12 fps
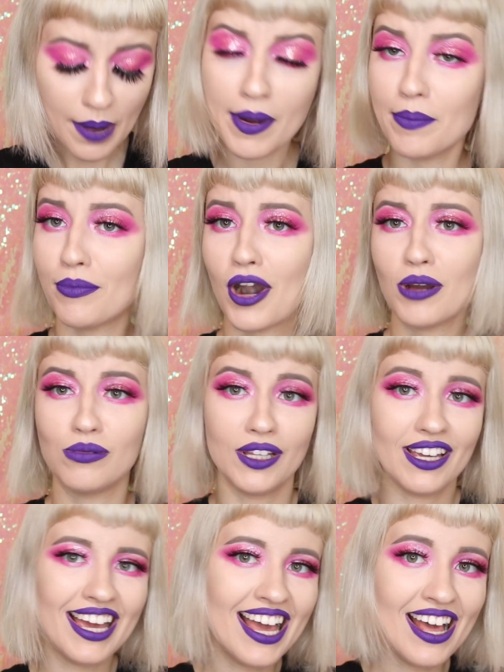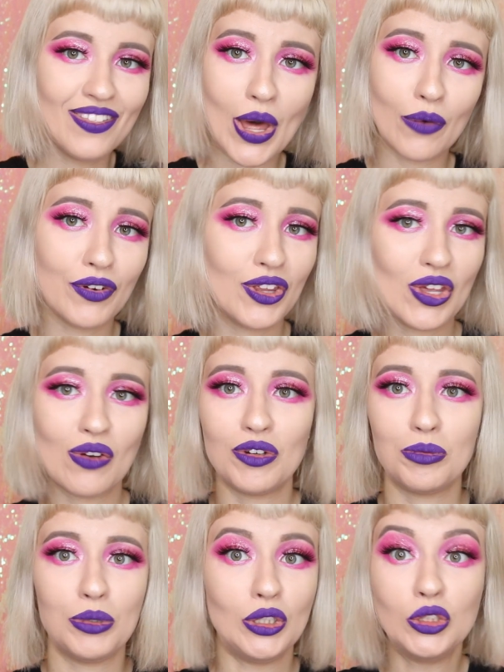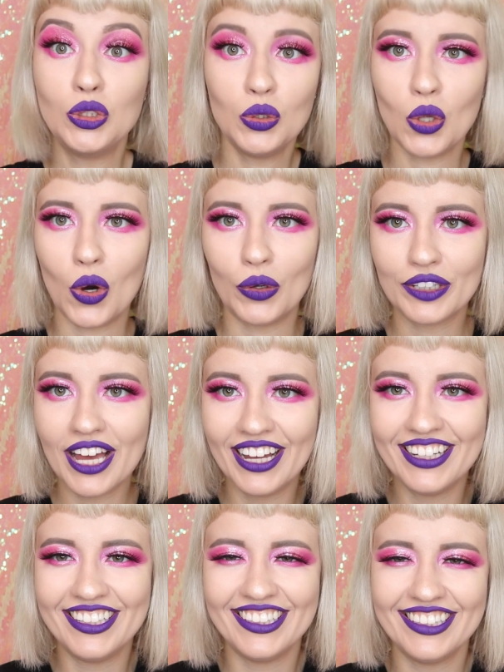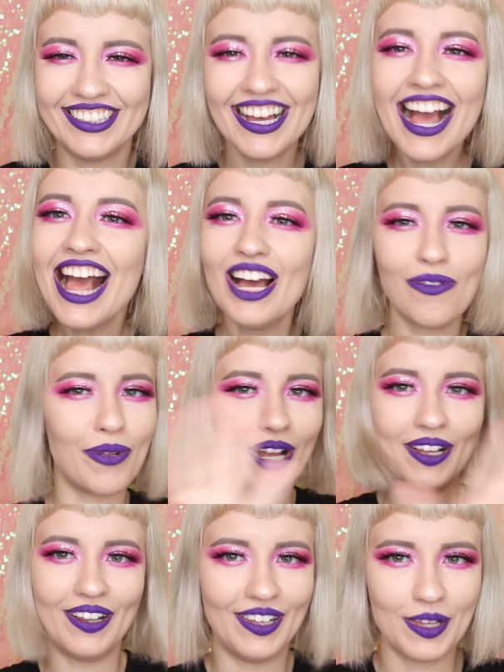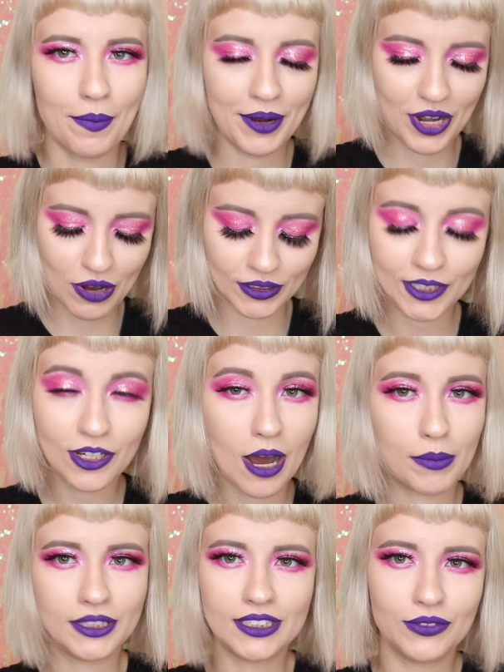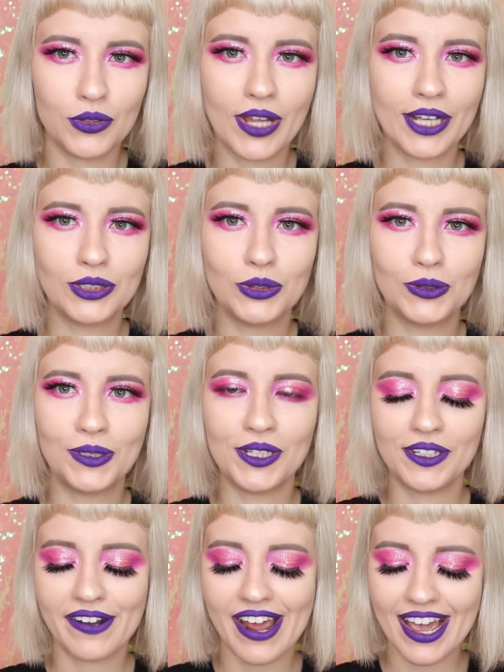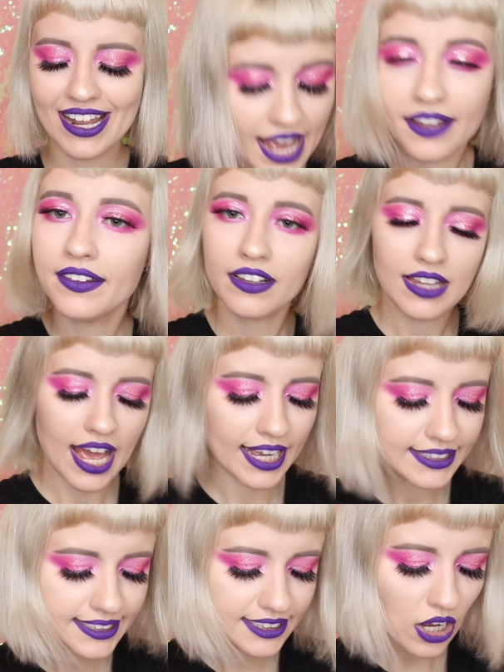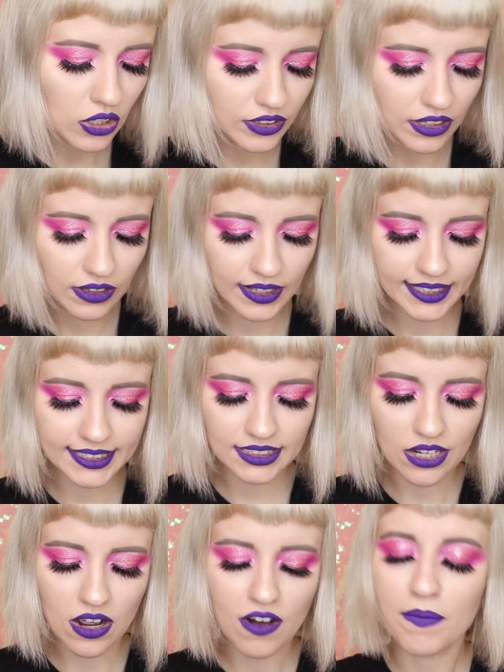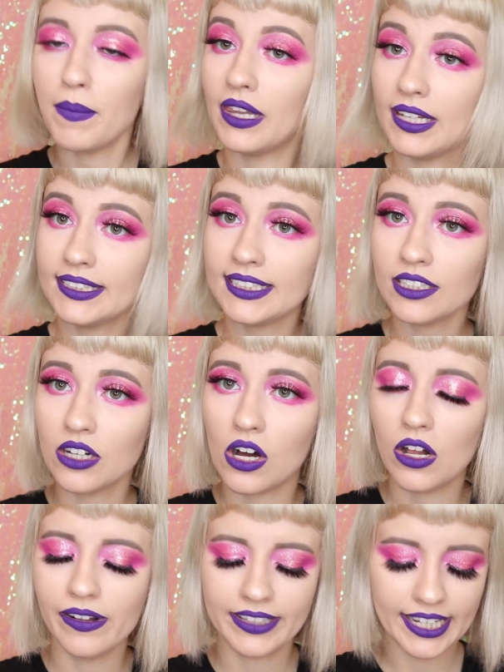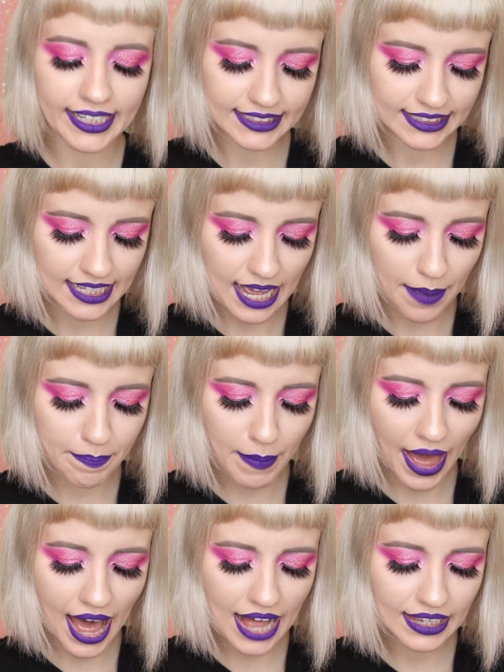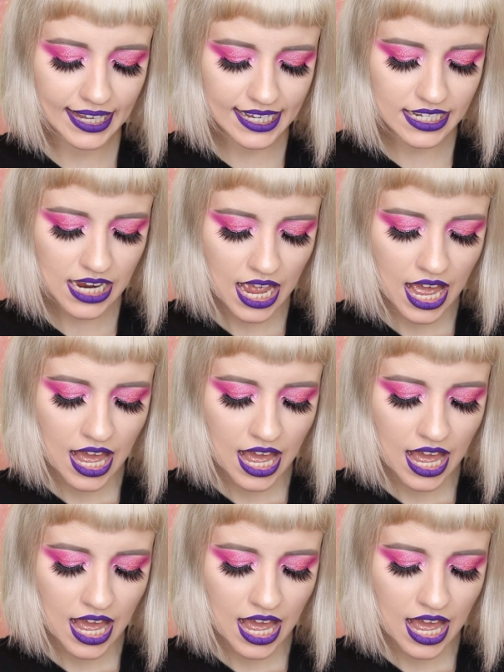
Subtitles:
but probably that video would be too long. Well, let me know in the comments if you'd like to hear that. And the last on the list of Melissa Gold is the palette